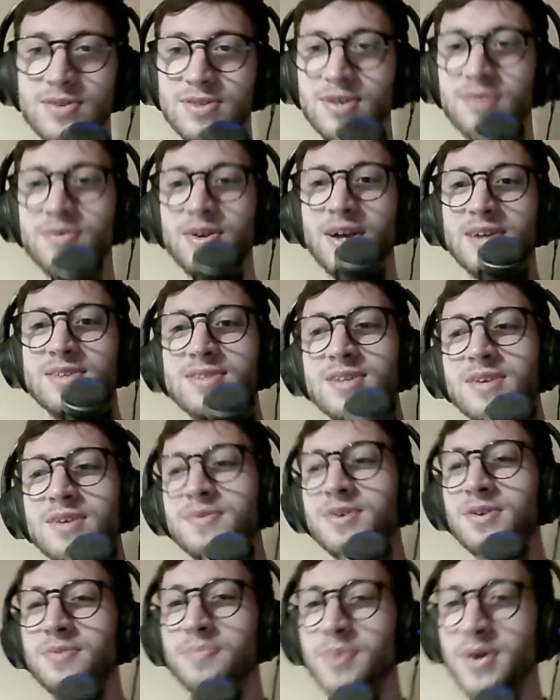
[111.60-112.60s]
a React
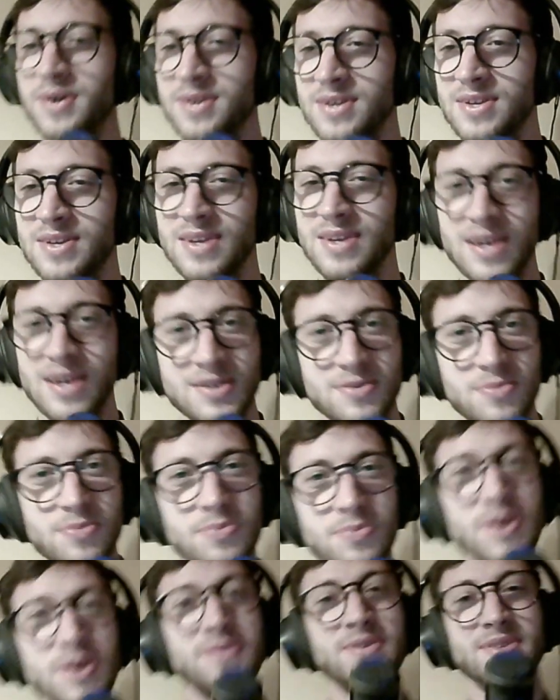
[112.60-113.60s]
server component is
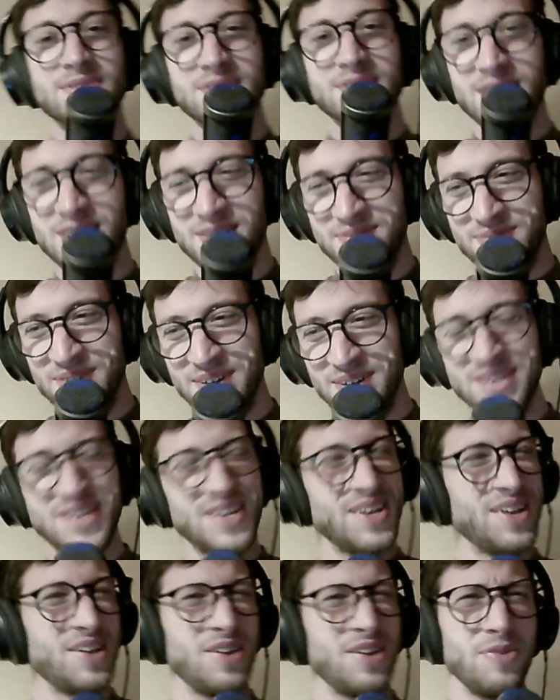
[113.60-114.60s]
with a server.
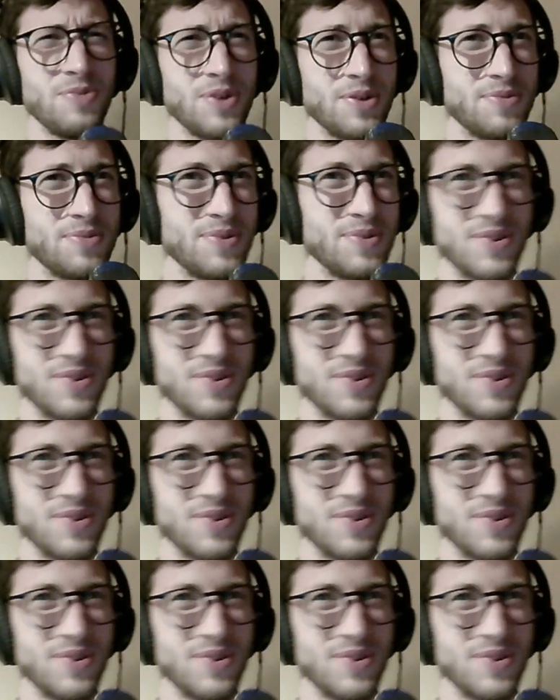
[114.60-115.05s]
You would have thought